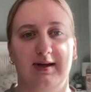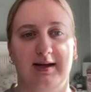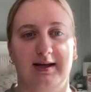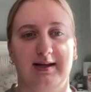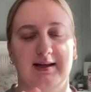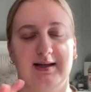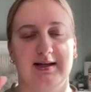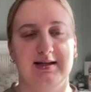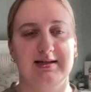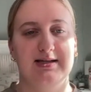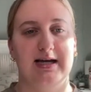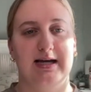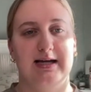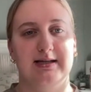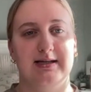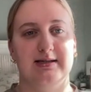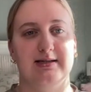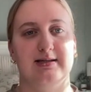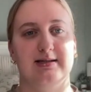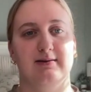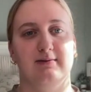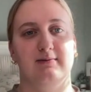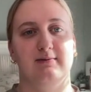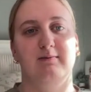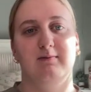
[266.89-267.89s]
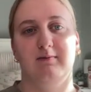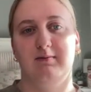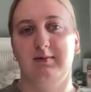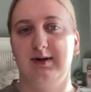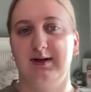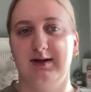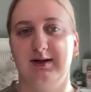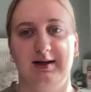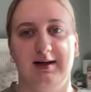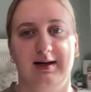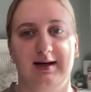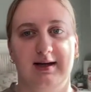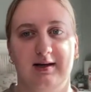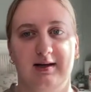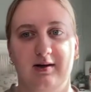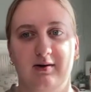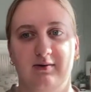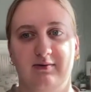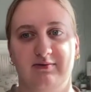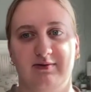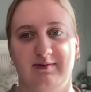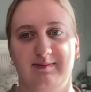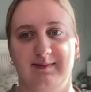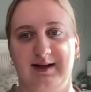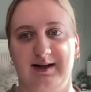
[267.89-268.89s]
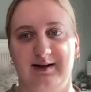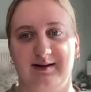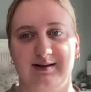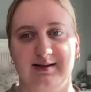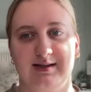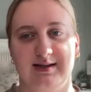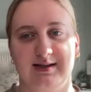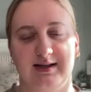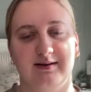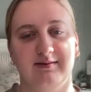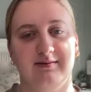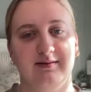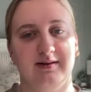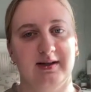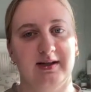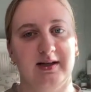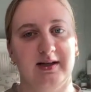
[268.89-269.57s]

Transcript: like the tens and where can I go from there and stuff.